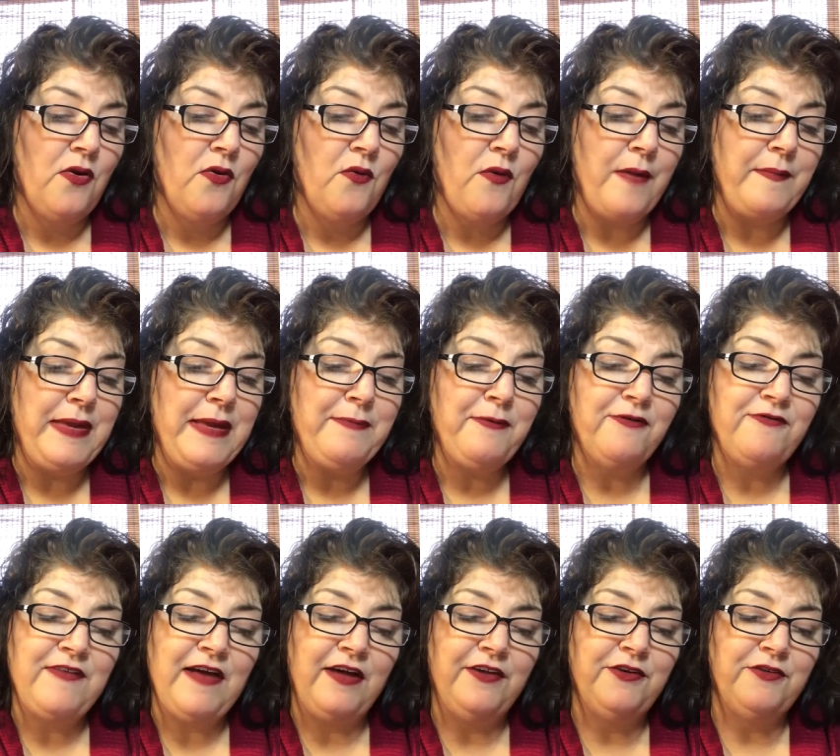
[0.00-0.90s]
What people
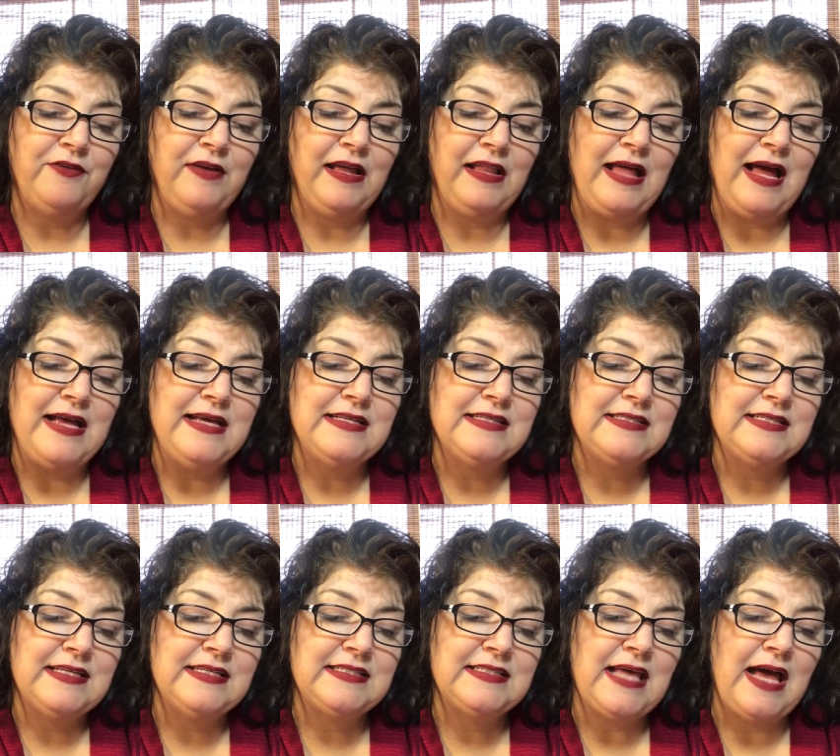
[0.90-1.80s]
fail to realize
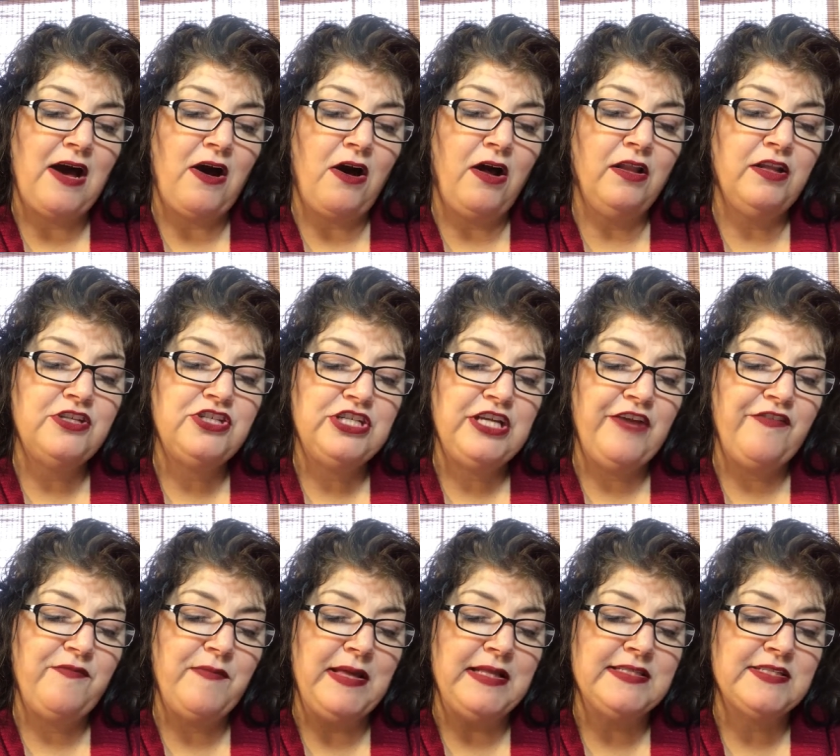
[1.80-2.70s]
is that all
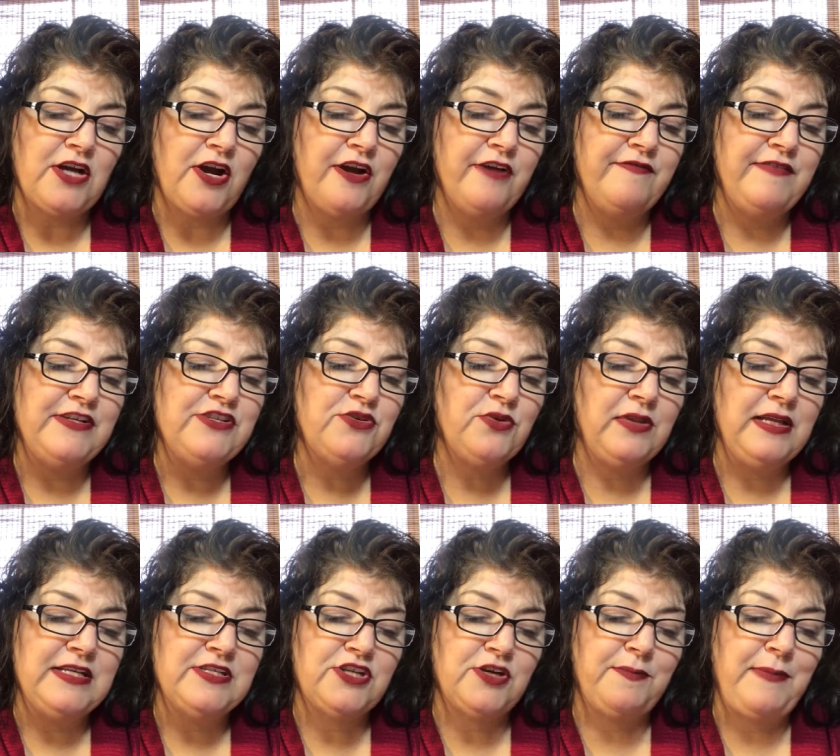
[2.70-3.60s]
achievements are
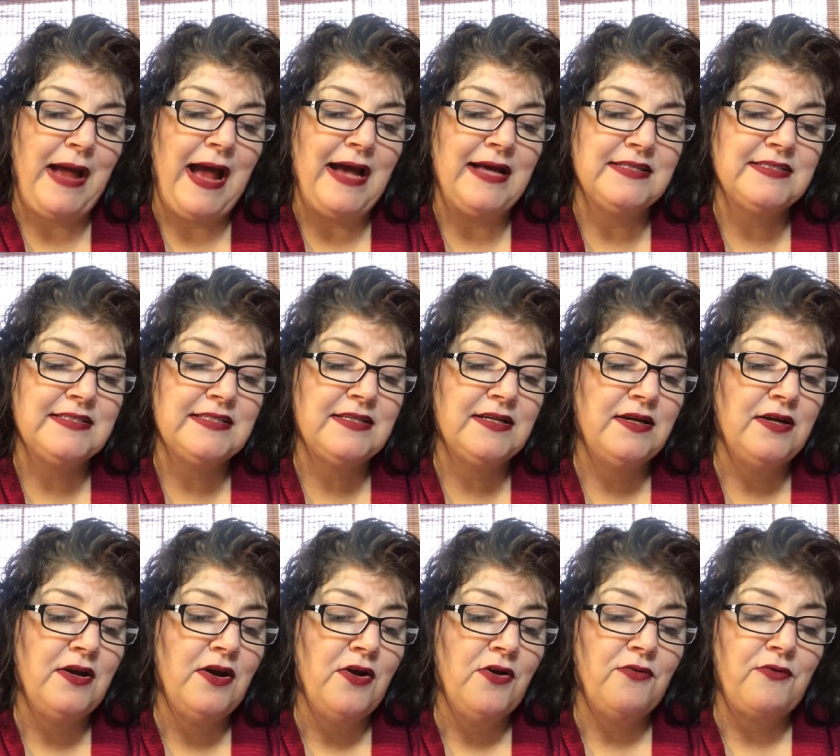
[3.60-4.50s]
eventually surpassed,
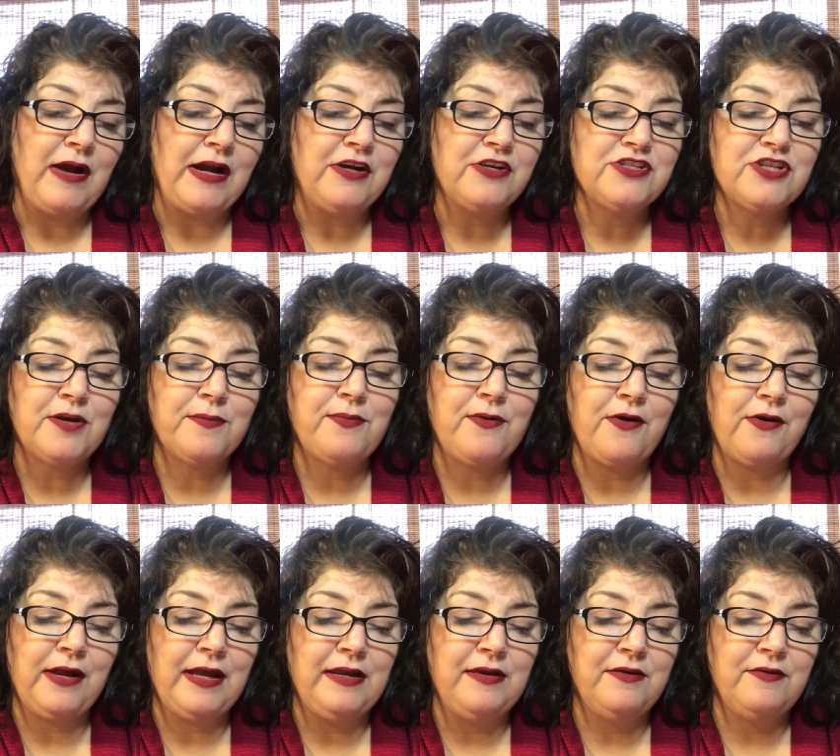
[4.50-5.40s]
records are
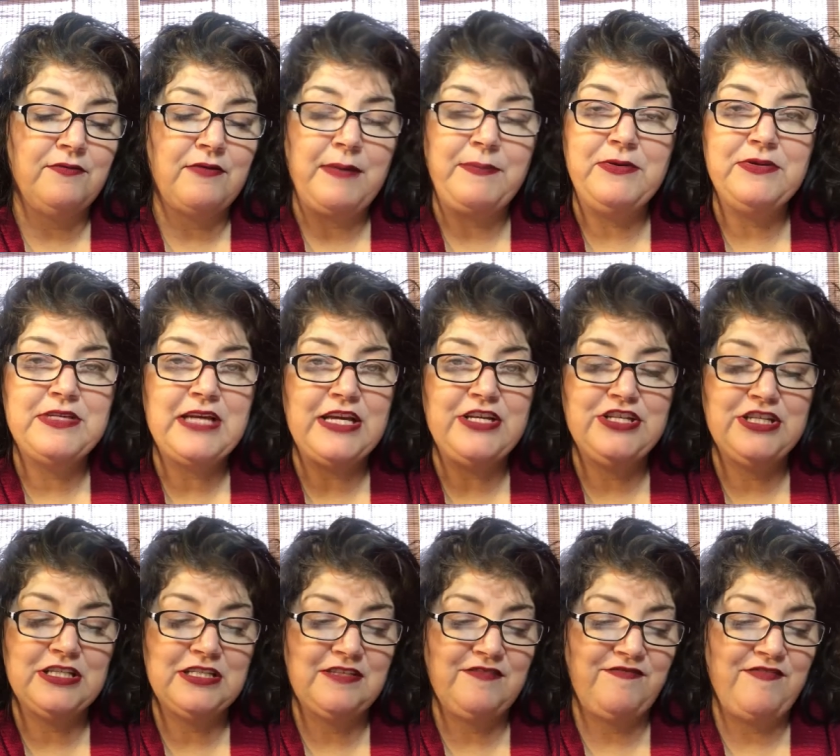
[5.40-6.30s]
broken,
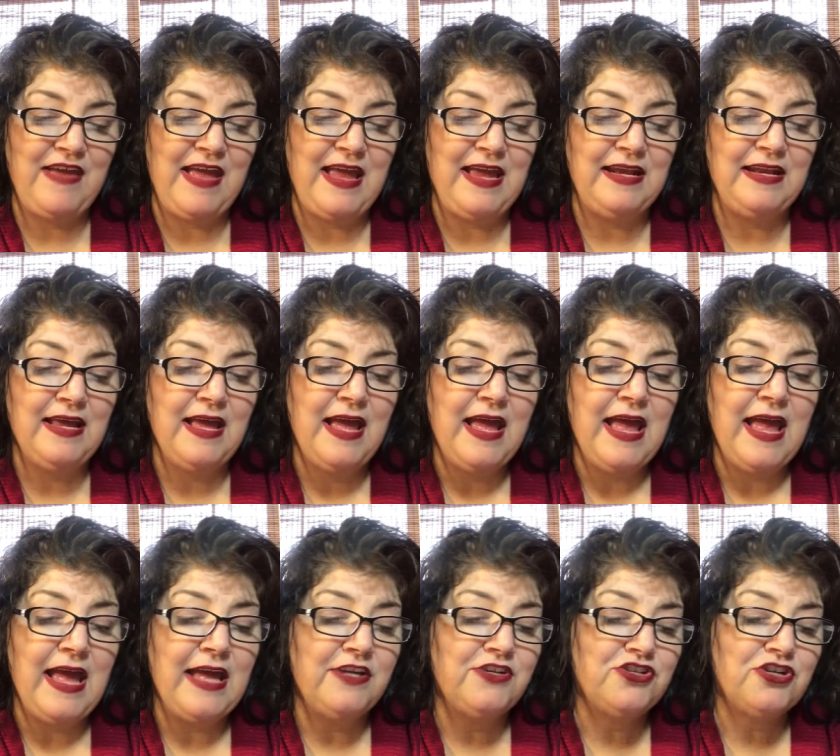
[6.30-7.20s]
reputations fade,
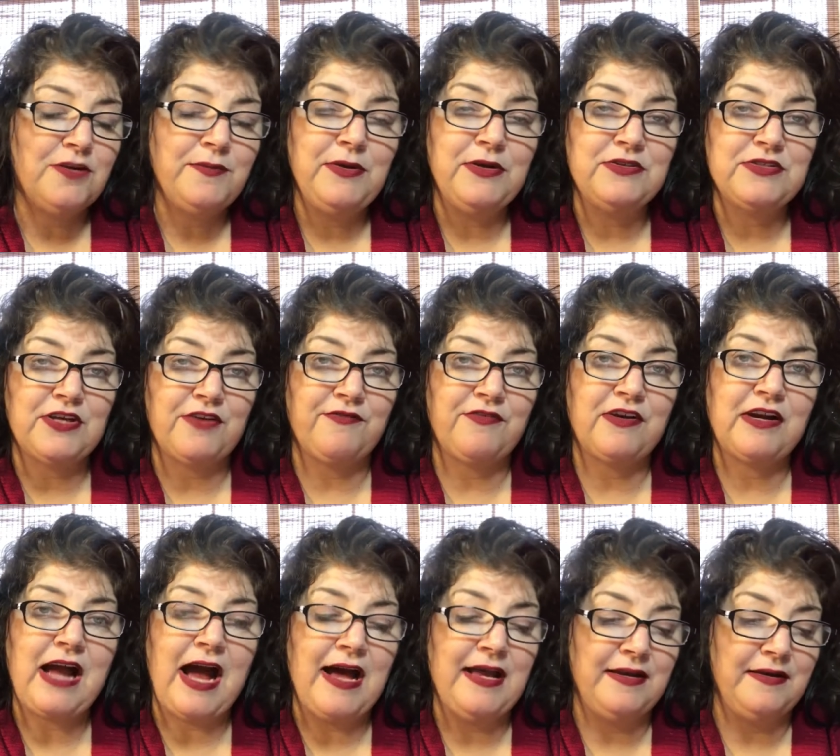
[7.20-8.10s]
and tributes are
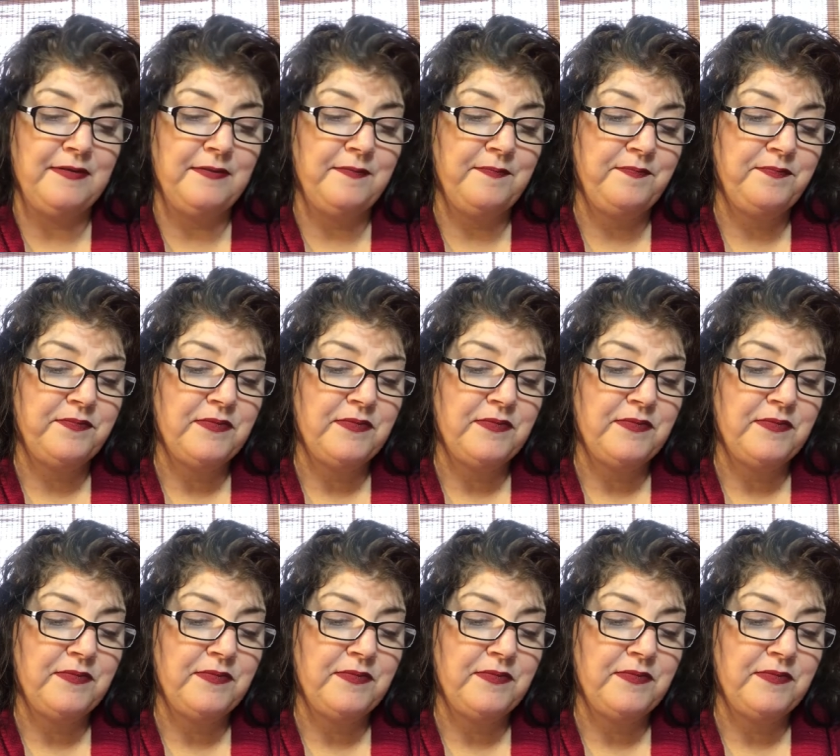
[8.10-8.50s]
forgotten.